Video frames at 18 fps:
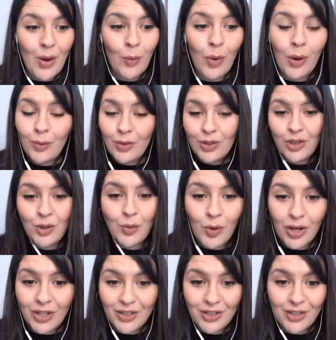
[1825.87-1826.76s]
what would you
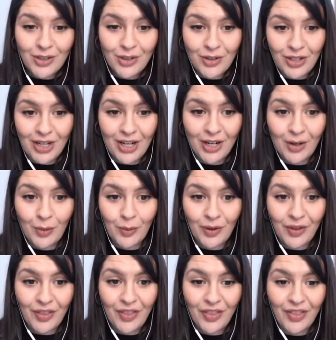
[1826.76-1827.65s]
want to share
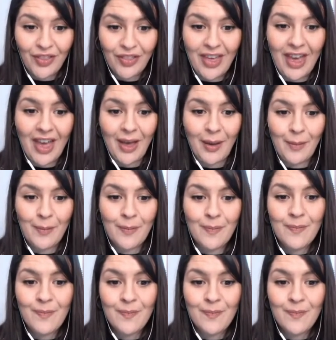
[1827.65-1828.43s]
with them?